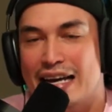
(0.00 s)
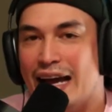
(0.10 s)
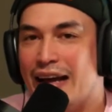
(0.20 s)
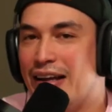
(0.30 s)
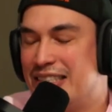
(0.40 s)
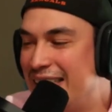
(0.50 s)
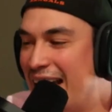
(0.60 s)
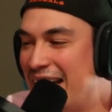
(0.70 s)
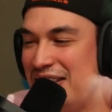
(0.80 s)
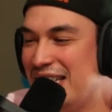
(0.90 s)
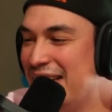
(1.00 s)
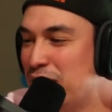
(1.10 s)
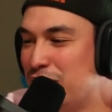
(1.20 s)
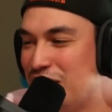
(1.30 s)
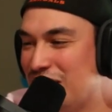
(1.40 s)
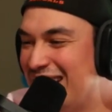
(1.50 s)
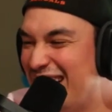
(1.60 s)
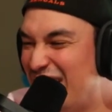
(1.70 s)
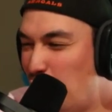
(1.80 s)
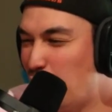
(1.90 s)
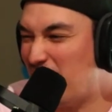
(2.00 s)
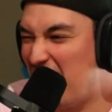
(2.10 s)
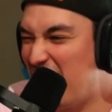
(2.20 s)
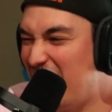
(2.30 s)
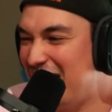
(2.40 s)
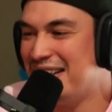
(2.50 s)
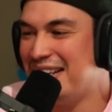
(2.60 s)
Aesthetically, it was just like okay.